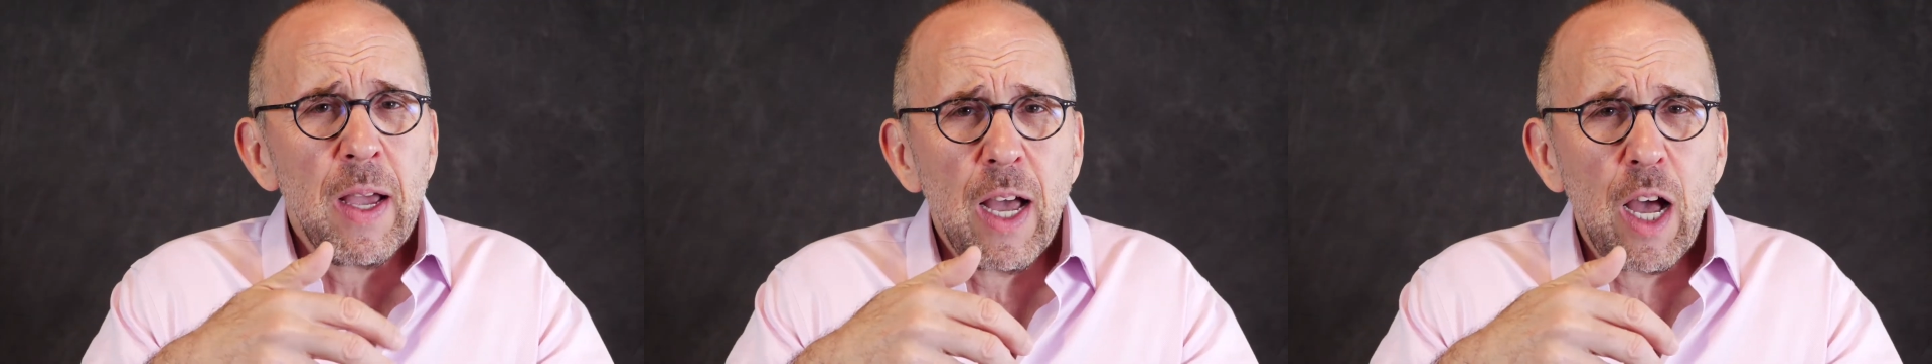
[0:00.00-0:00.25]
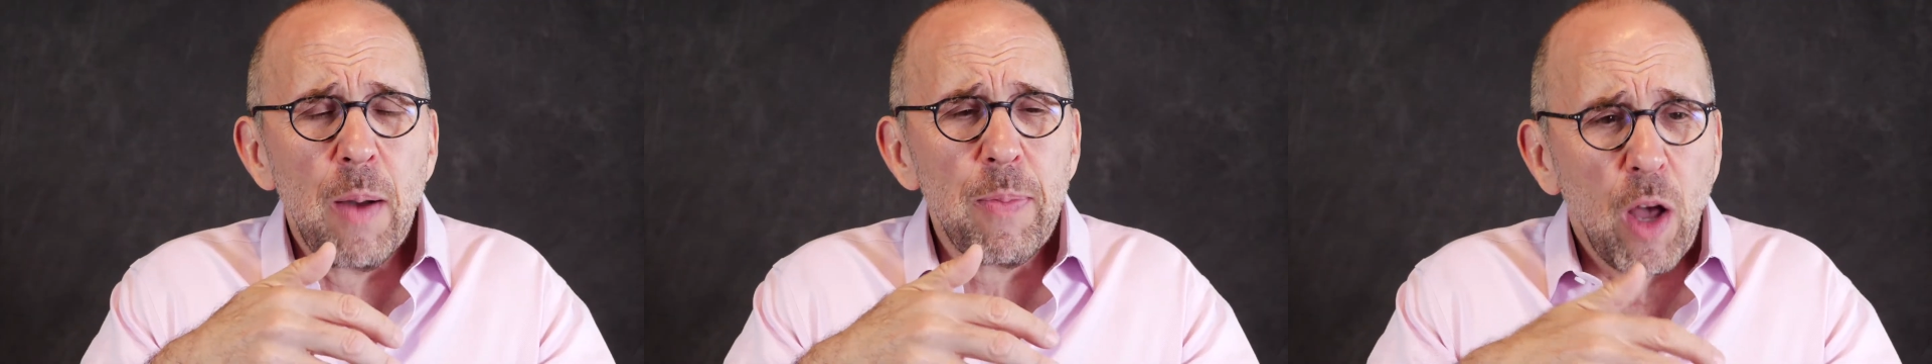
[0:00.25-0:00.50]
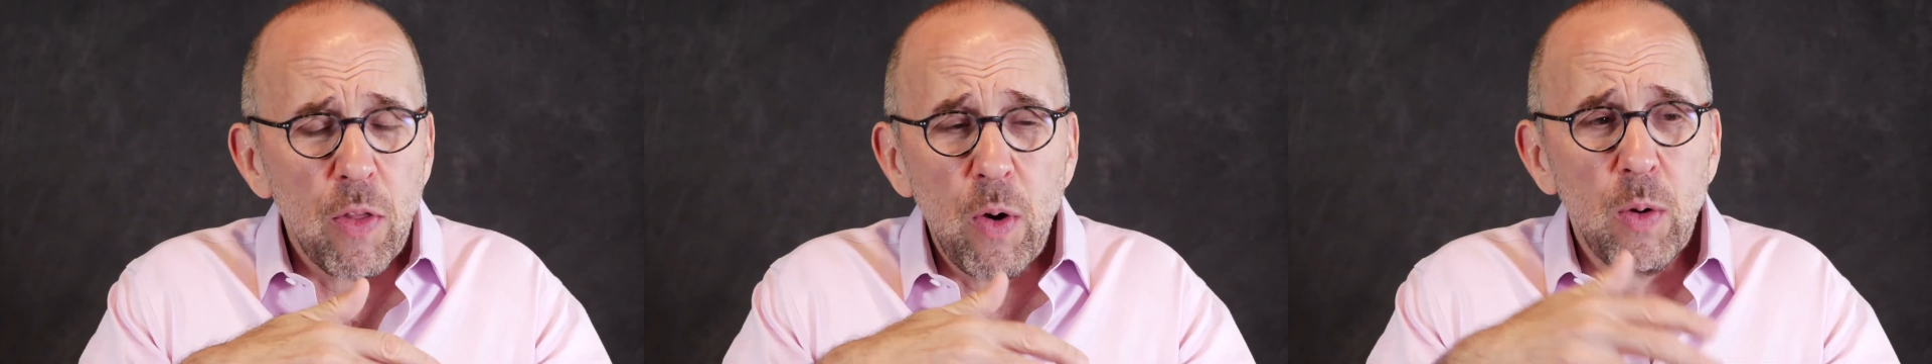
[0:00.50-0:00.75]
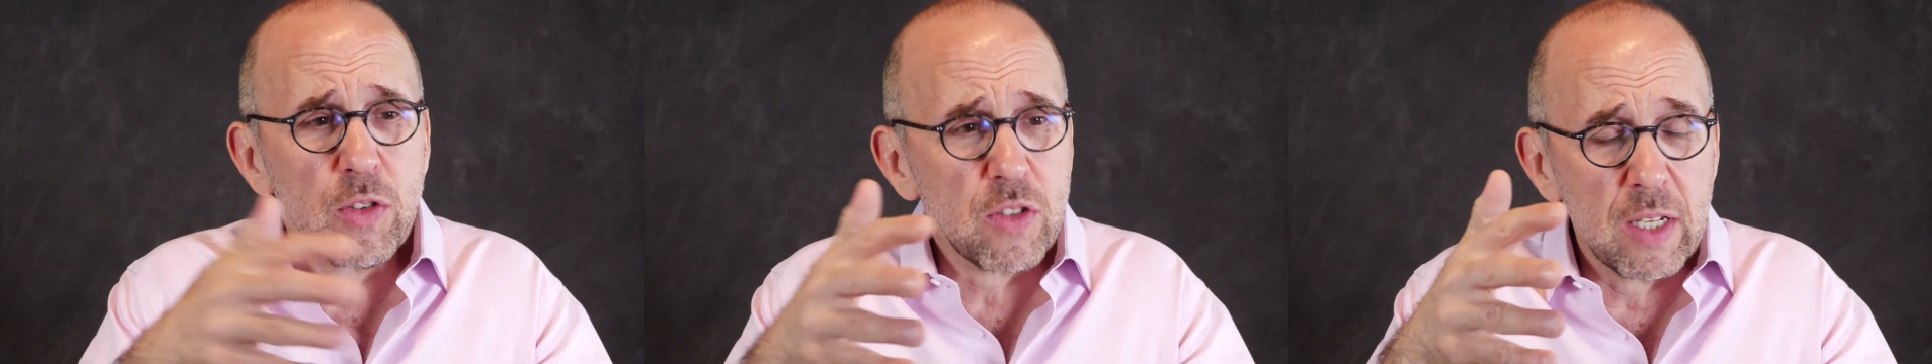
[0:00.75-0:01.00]

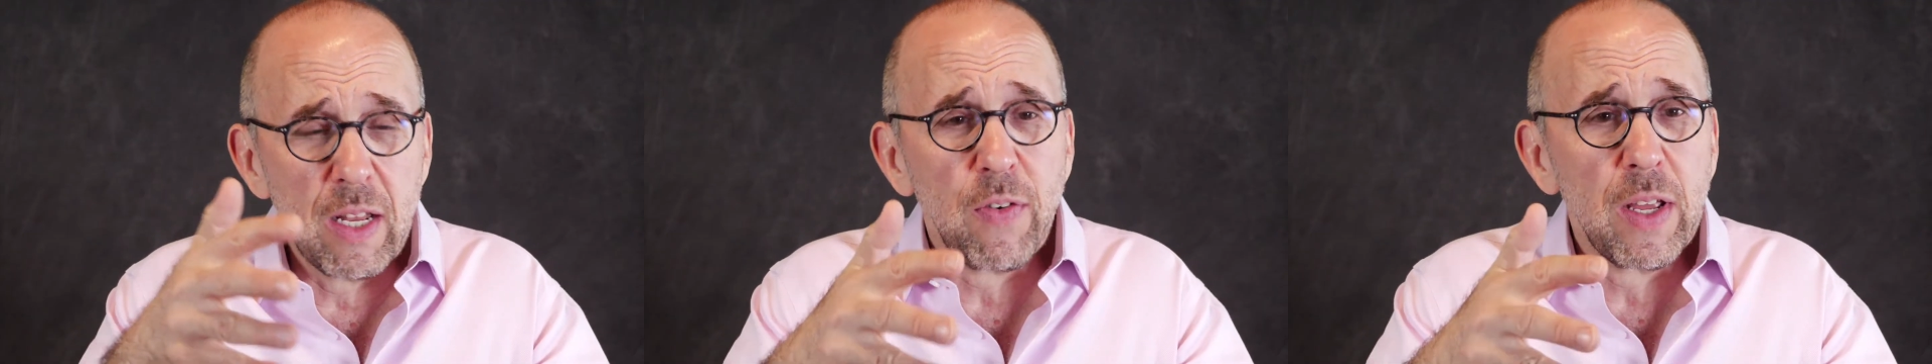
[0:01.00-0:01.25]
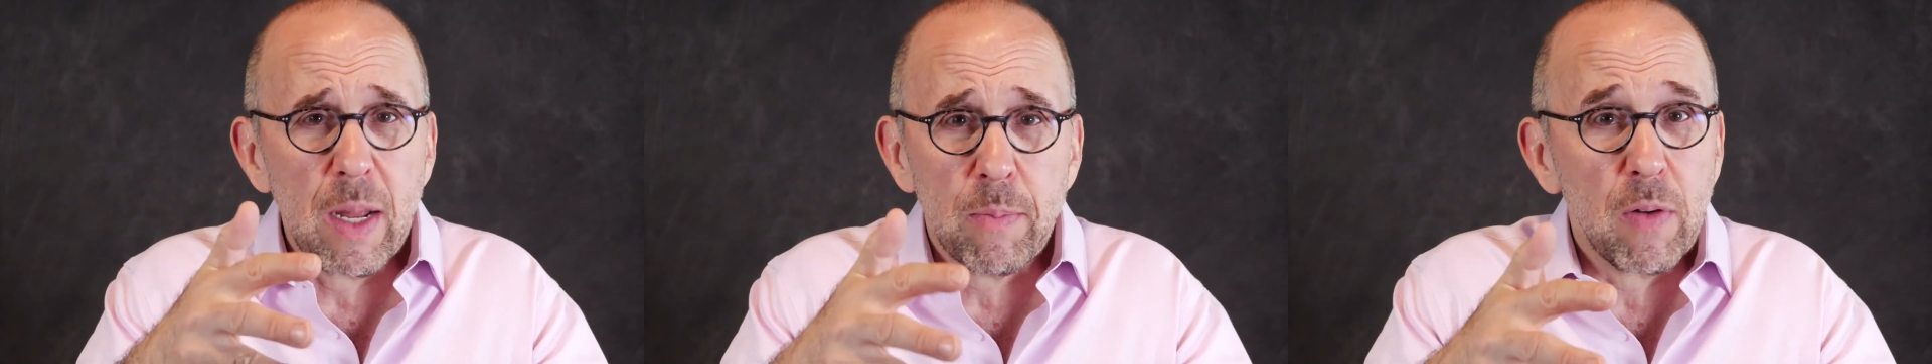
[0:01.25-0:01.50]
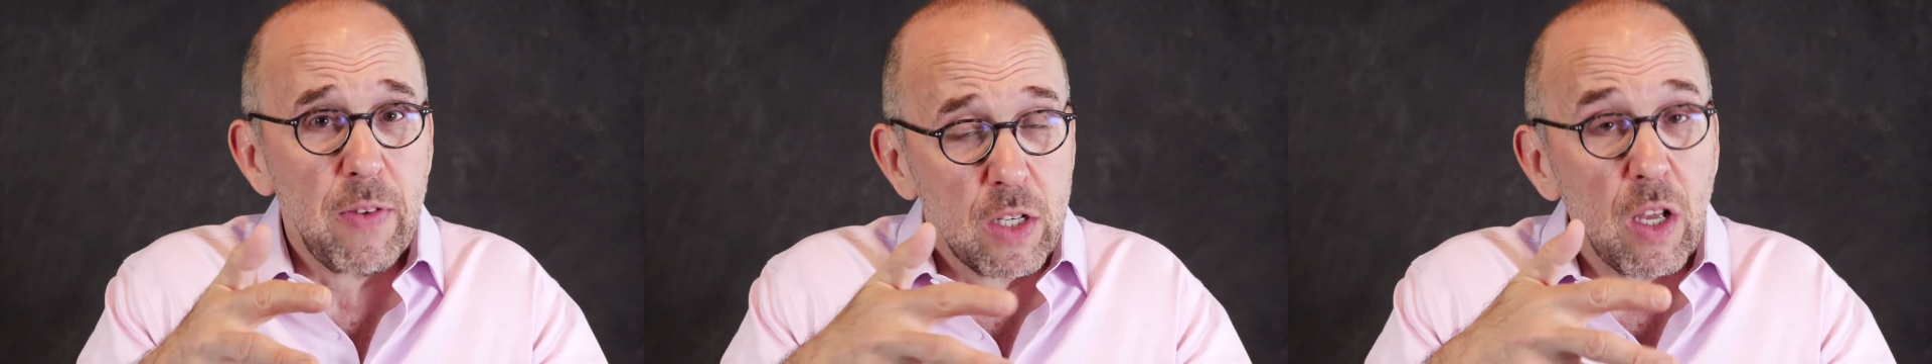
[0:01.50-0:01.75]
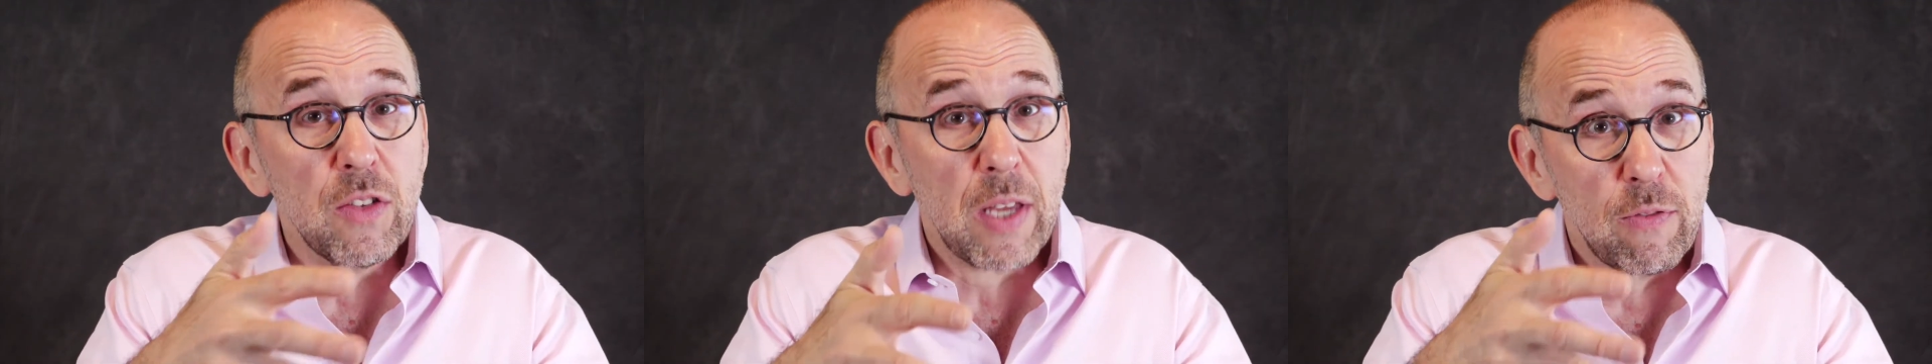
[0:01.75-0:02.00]
although a significant number of
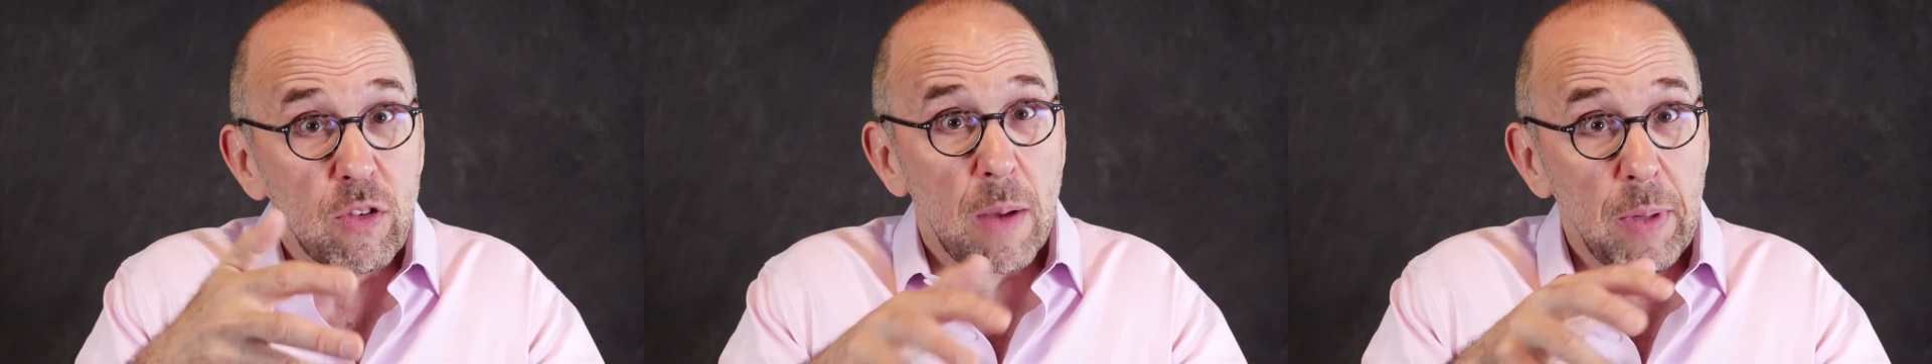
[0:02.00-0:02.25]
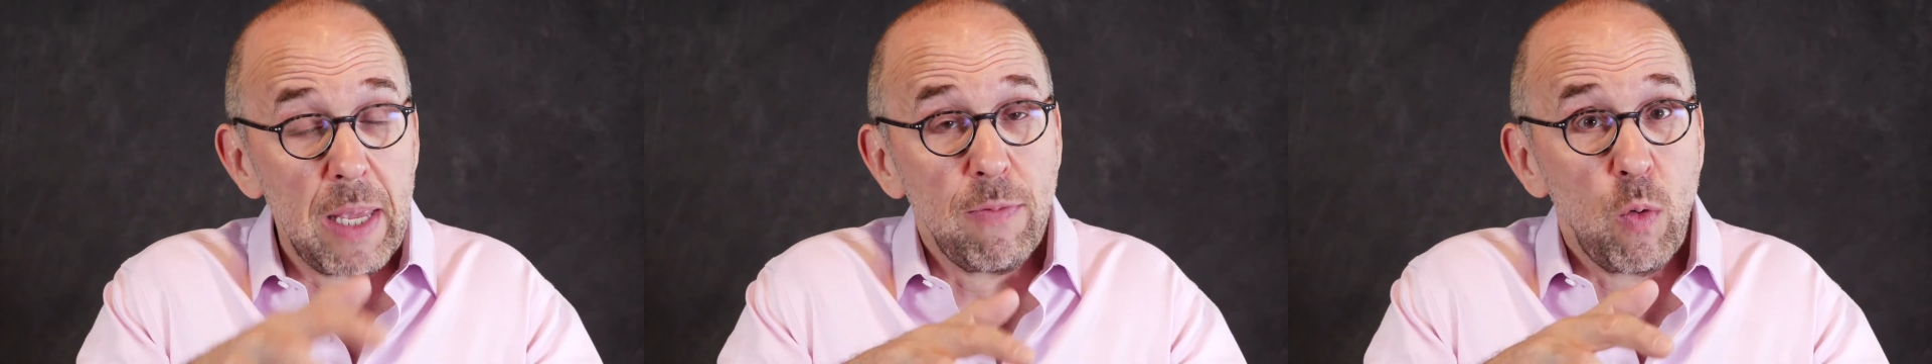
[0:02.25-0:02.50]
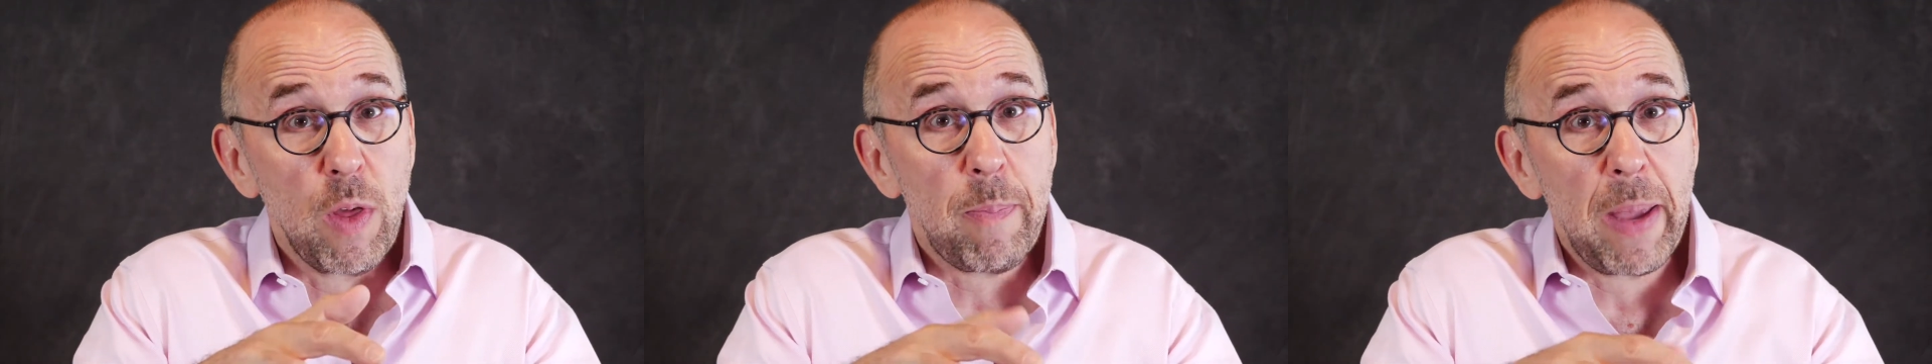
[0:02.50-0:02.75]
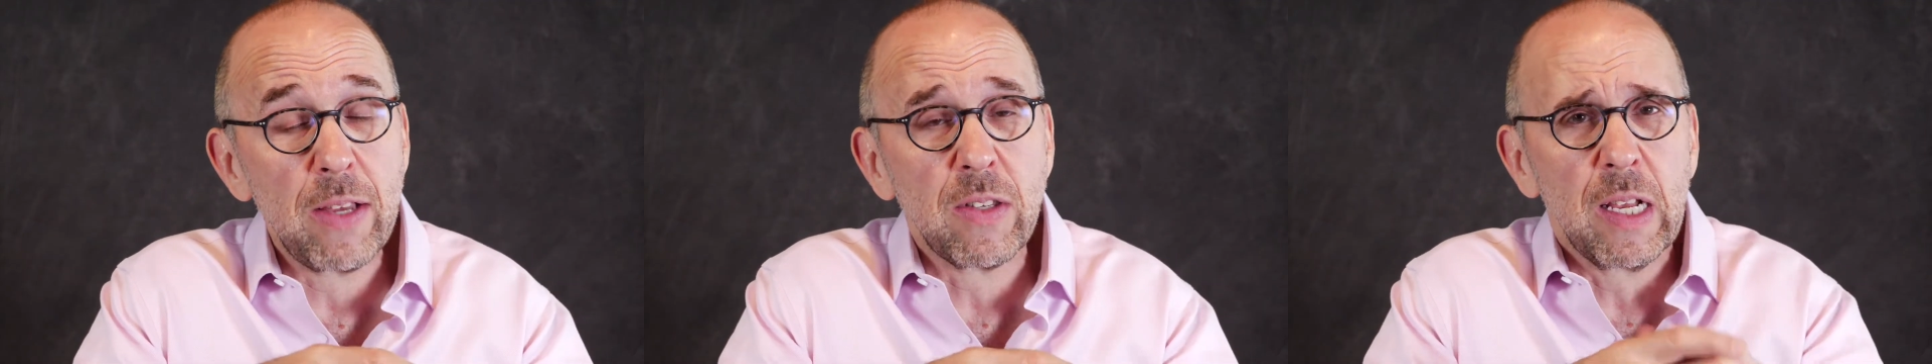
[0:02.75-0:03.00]
adults have trouble even with
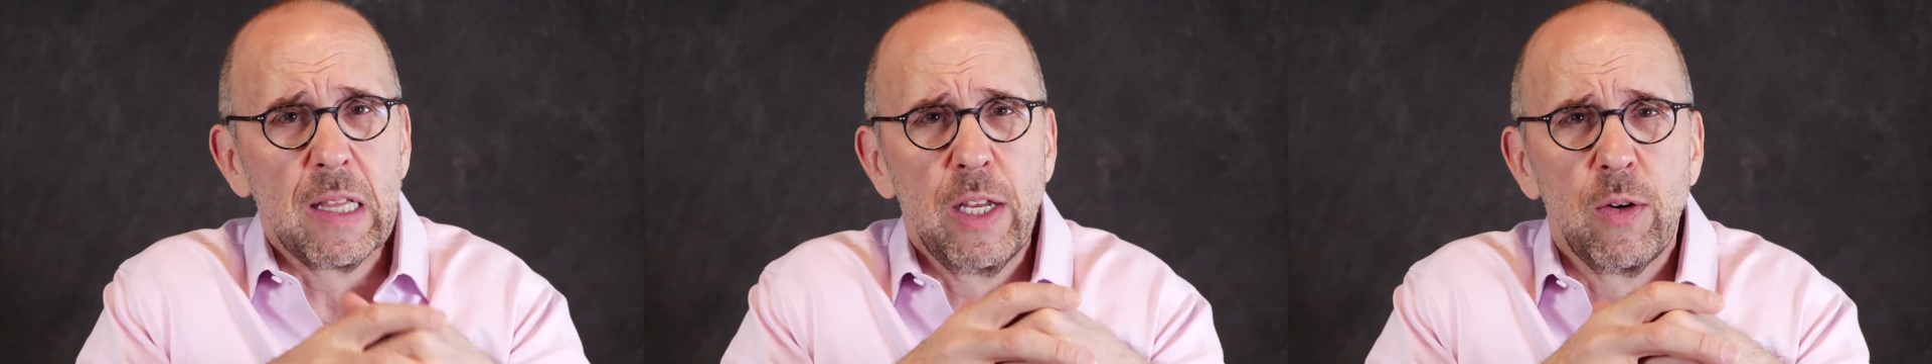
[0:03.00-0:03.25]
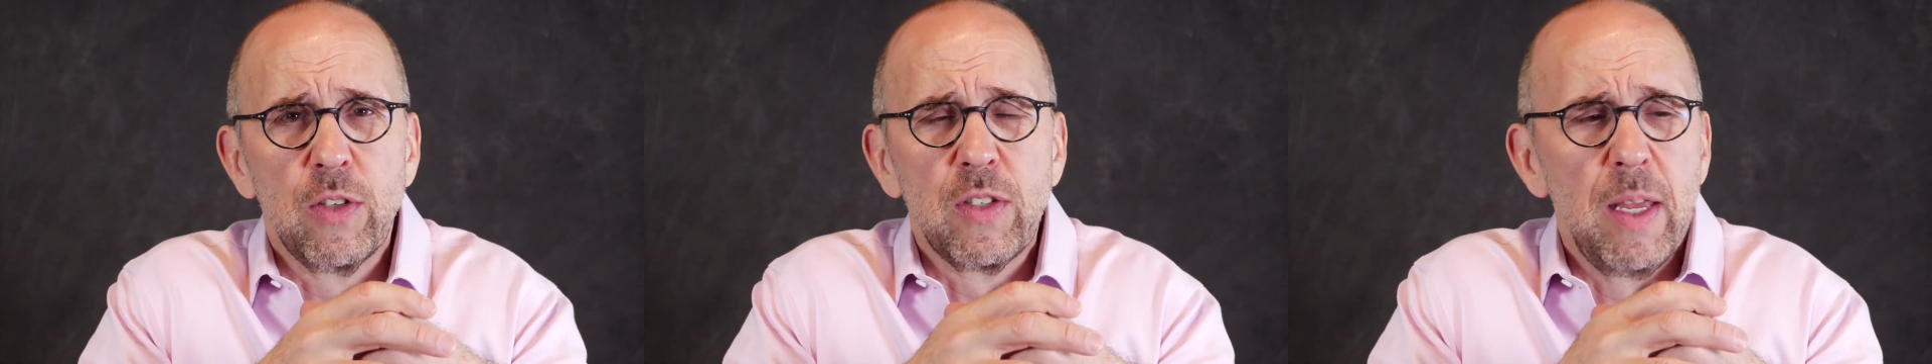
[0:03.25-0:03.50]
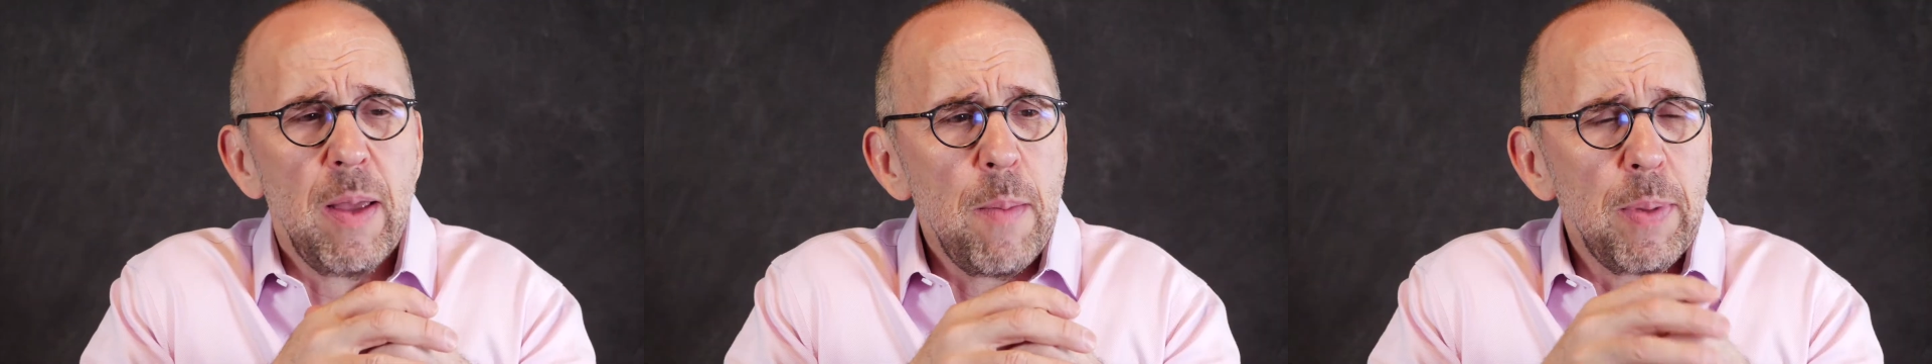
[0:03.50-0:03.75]
basic literacy.